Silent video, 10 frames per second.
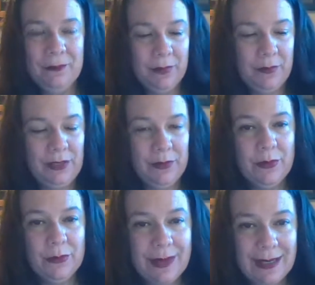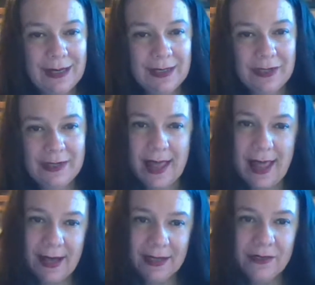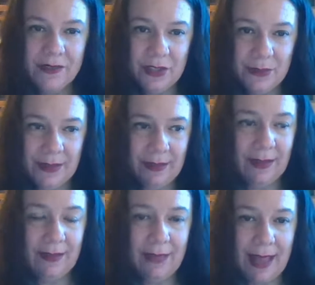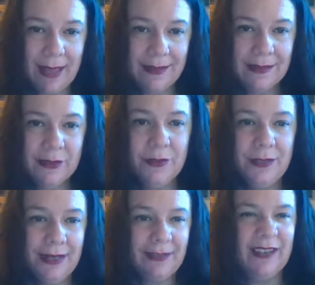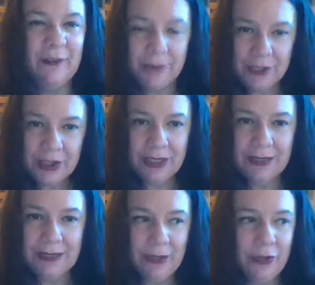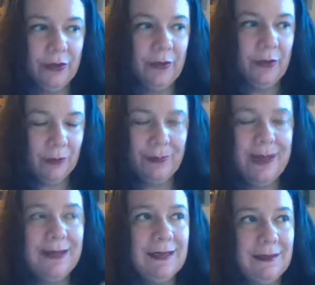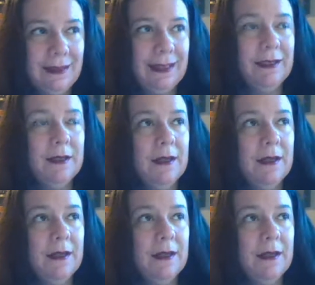But when you grate it, just the act of doing that is creating like friction, and you're basically,